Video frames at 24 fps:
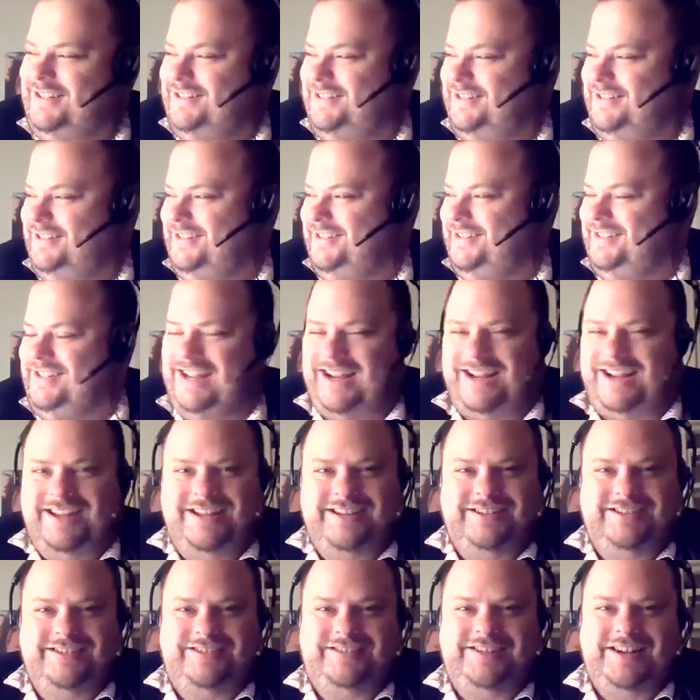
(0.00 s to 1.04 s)

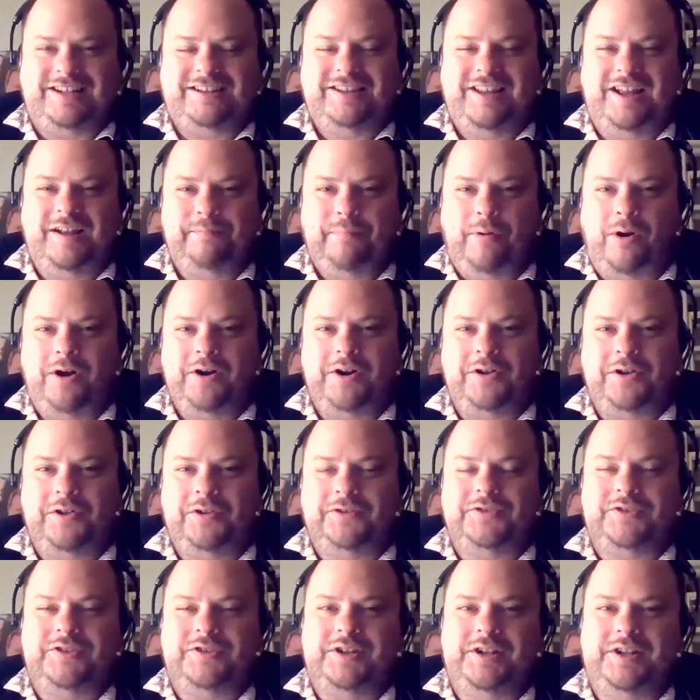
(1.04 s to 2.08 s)
stick like
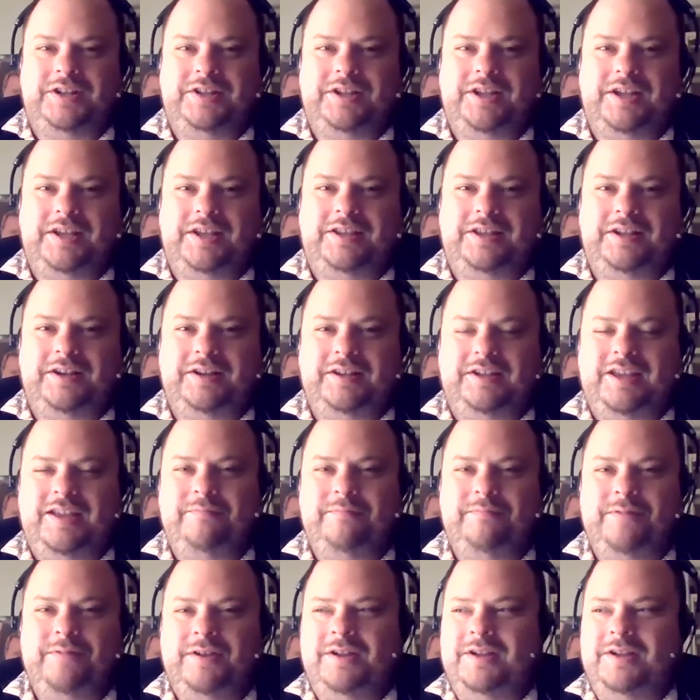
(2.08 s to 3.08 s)
barnacles, and they keep